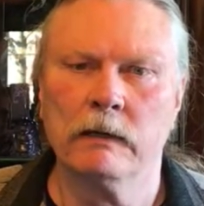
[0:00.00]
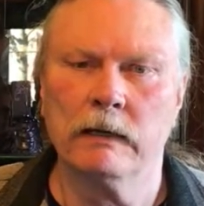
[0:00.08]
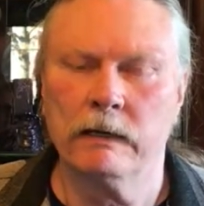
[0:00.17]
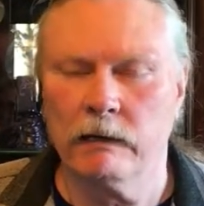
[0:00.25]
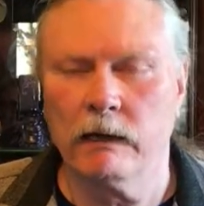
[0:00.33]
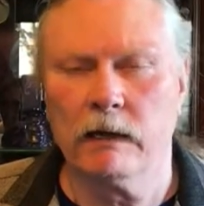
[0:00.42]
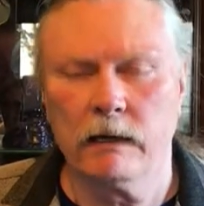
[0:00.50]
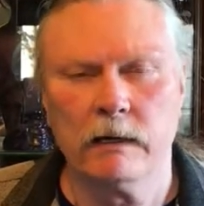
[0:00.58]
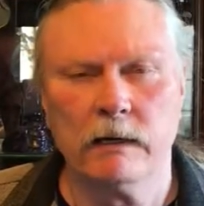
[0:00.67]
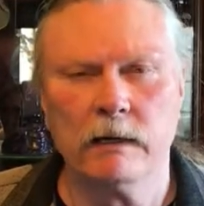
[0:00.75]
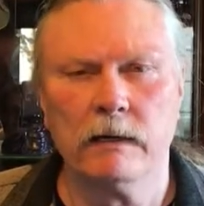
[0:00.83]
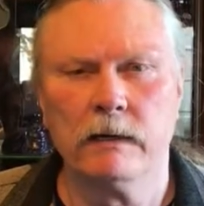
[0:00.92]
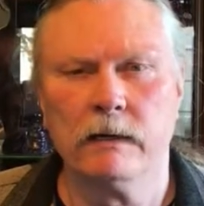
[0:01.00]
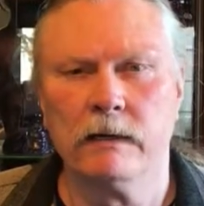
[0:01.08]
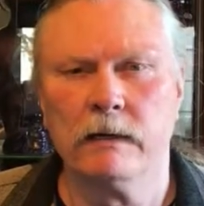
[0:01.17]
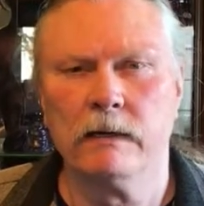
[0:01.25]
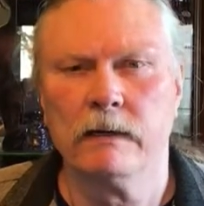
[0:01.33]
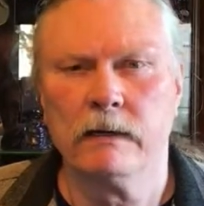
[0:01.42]
And God,
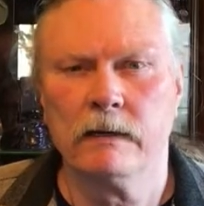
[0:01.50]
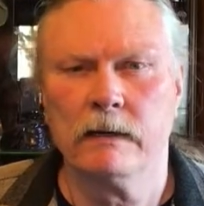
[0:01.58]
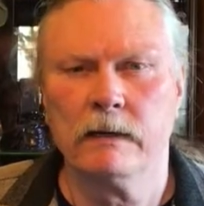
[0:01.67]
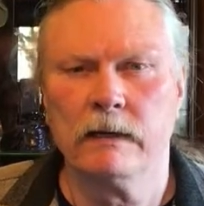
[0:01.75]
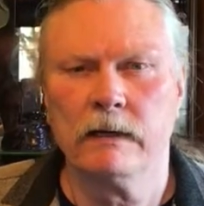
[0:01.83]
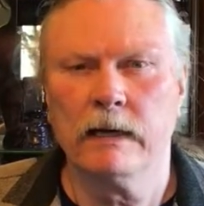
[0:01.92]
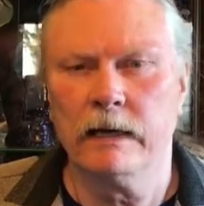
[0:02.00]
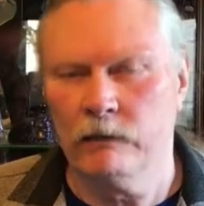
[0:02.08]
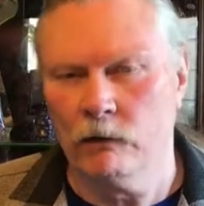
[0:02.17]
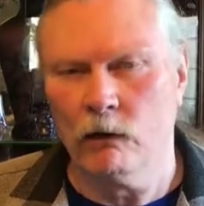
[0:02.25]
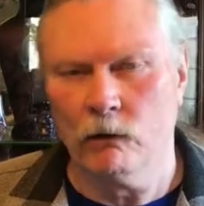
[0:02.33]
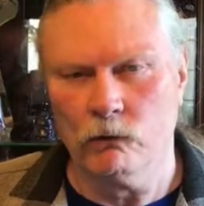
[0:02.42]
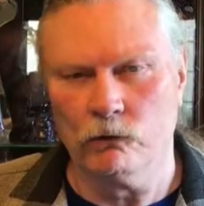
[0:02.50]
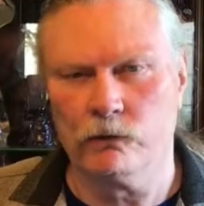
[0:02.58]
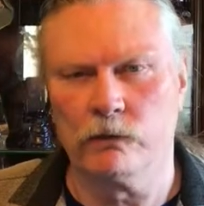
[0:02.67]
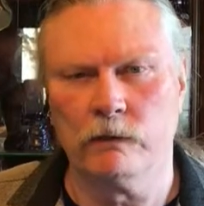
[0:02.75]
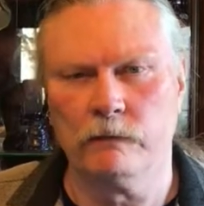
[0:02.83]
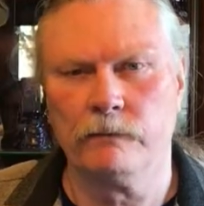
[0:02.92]
he
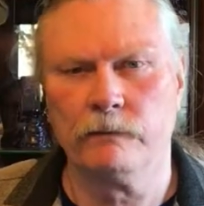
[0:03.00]
knows